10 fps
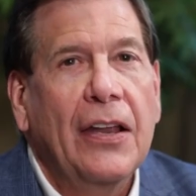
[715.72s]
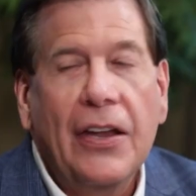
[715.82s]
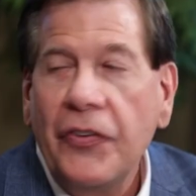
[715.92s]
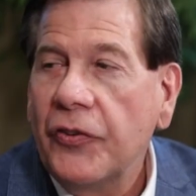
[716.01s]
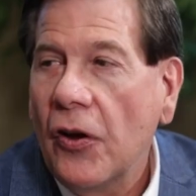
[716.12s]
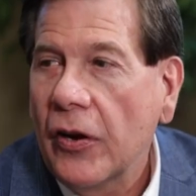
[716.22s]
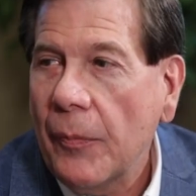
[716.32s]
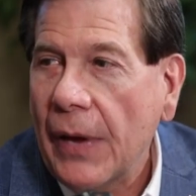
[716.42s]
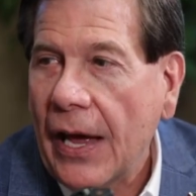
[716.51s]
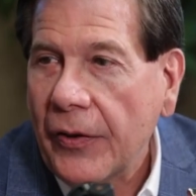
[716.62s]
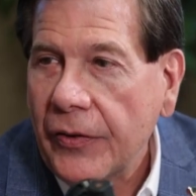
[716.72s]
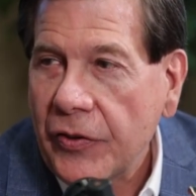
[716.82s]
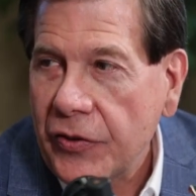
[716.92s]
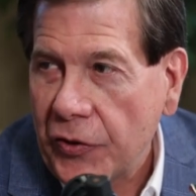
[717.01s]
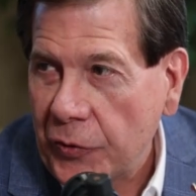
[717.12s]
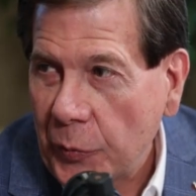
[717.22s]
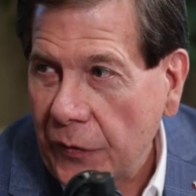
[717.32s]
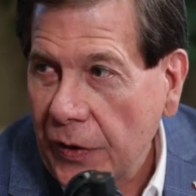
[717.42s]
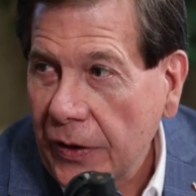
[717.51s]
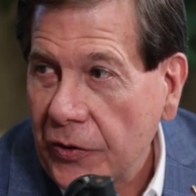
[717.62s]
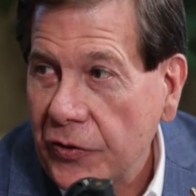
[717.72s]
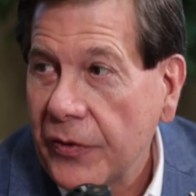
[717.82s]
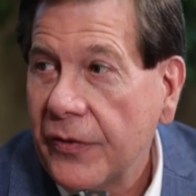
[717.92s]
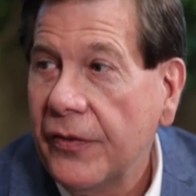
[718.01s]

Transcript: Let's talk about Chesterwood Village.